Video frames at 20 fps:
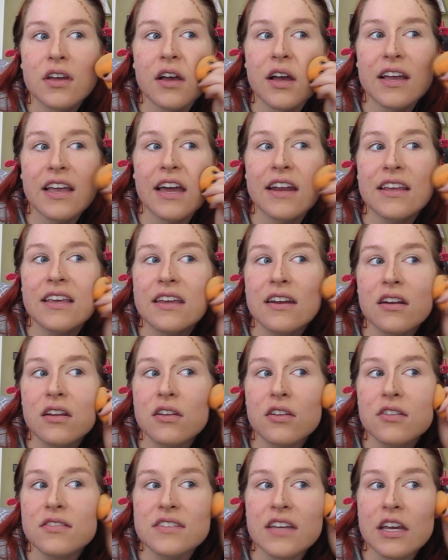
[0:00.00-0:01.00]
kind of get it a
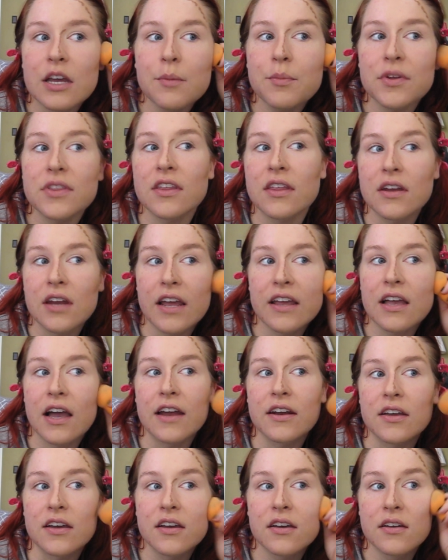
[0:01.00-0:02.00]
little damp, and then I
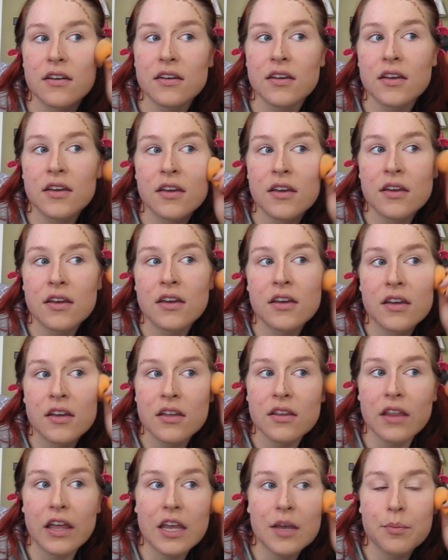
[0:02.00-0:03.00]
kind of
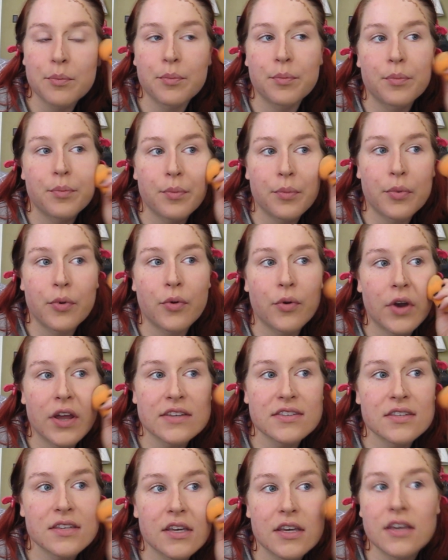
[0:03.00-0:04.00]
like
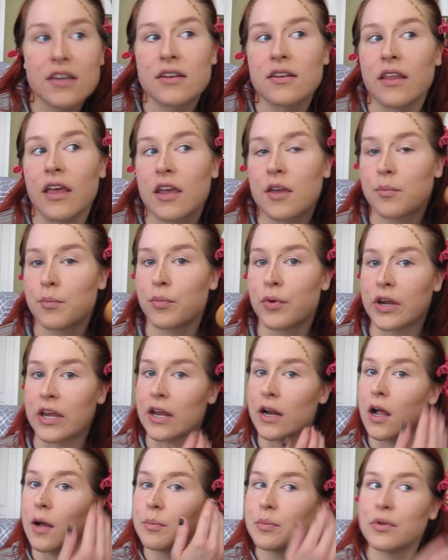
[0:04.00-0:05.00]
press it and like bring
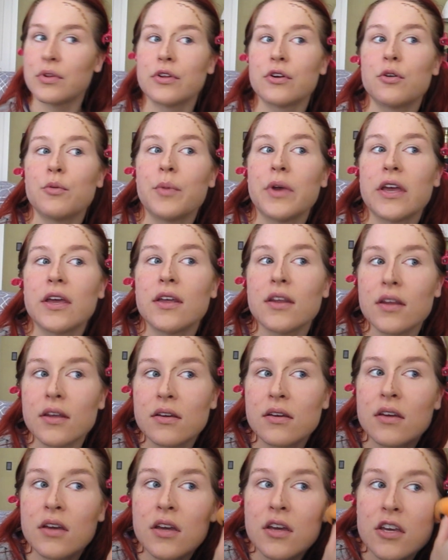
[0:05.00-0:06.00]
it up a little bit.
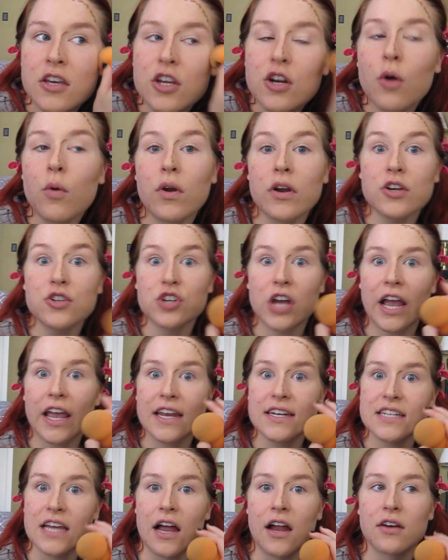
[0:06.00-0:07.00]
You don't want to drag
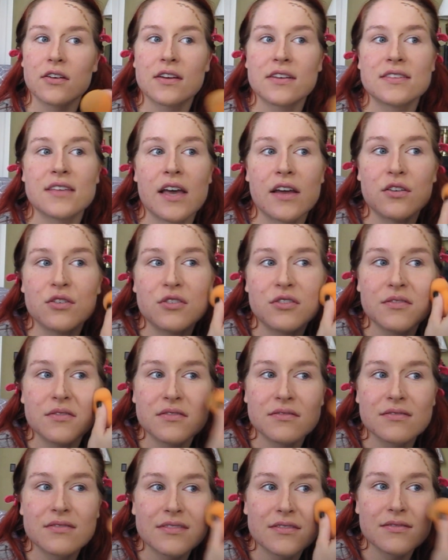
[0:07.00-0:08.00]
it down because that'll
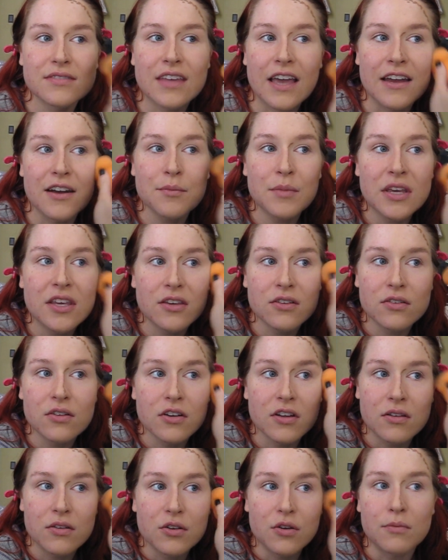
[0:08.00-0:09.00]
kind of make you
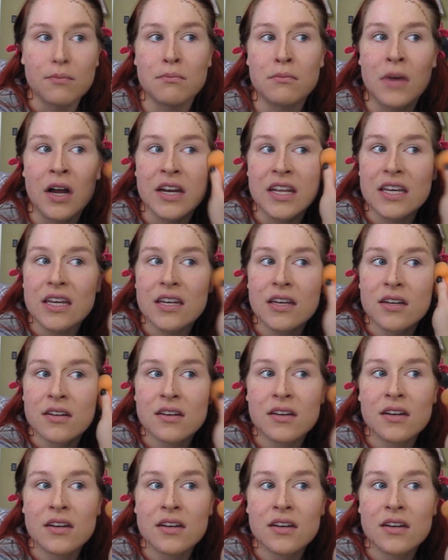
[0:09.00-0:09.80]
look a little muddy.